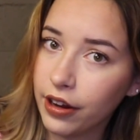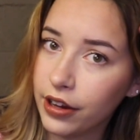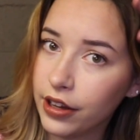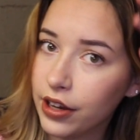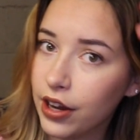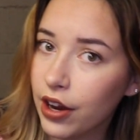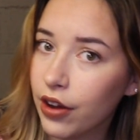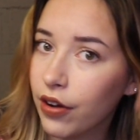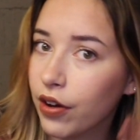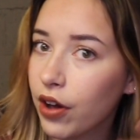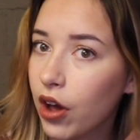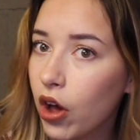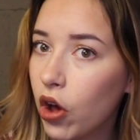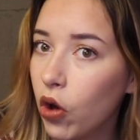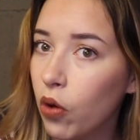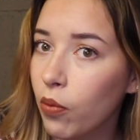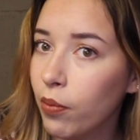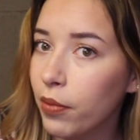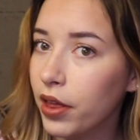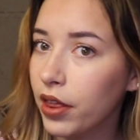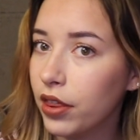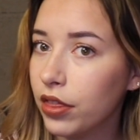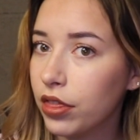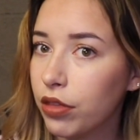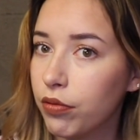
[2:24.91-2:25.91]
you know,
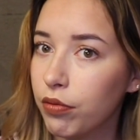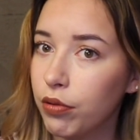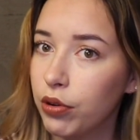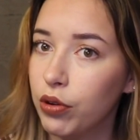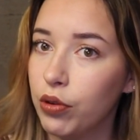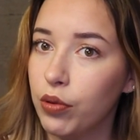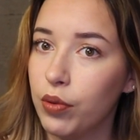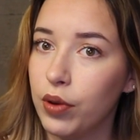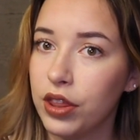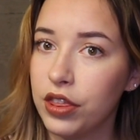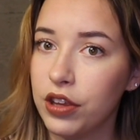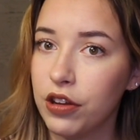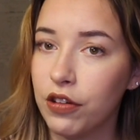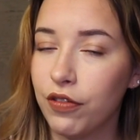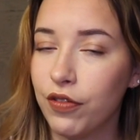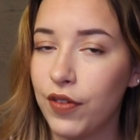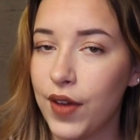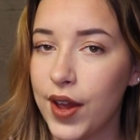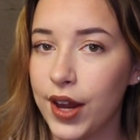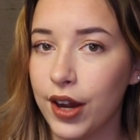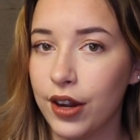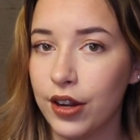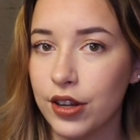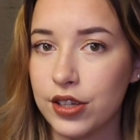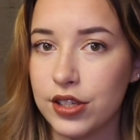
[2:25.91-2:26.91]
comb it through with your
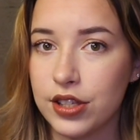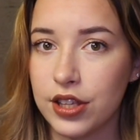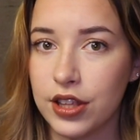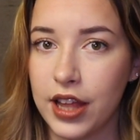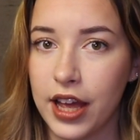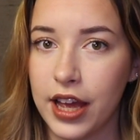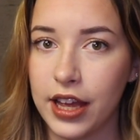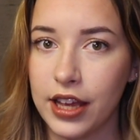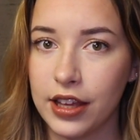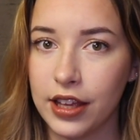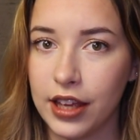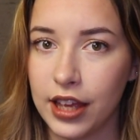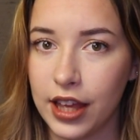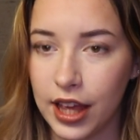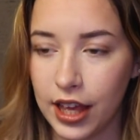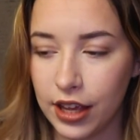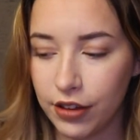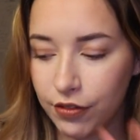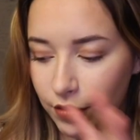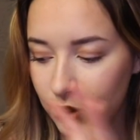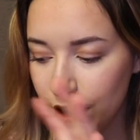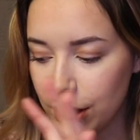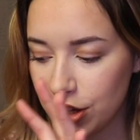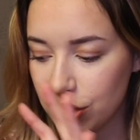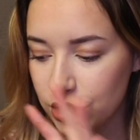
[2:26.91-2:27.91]
fingers so that it
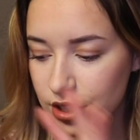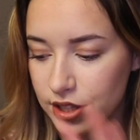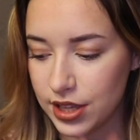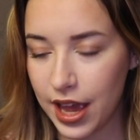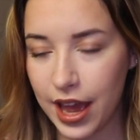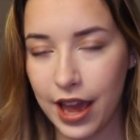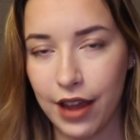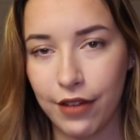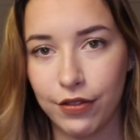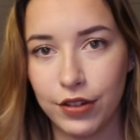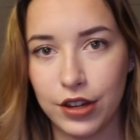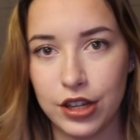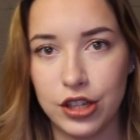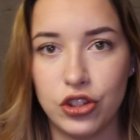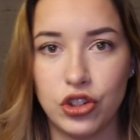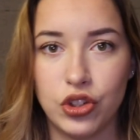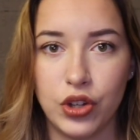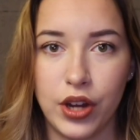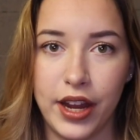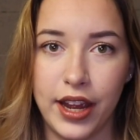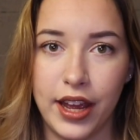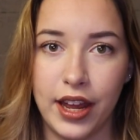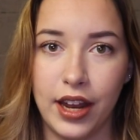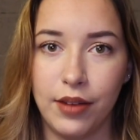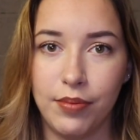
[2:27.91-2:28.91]
reaches every
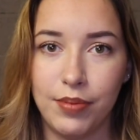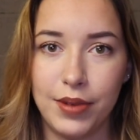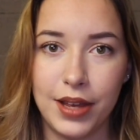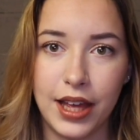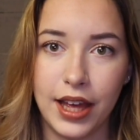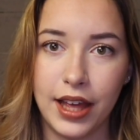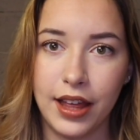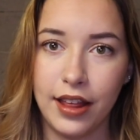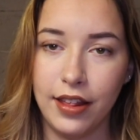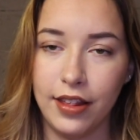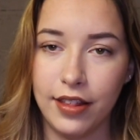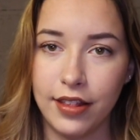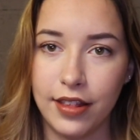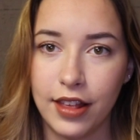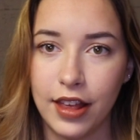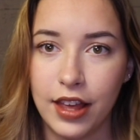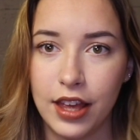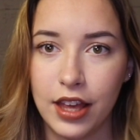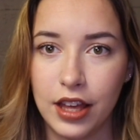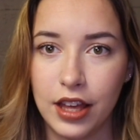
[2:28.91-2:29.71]
strand, because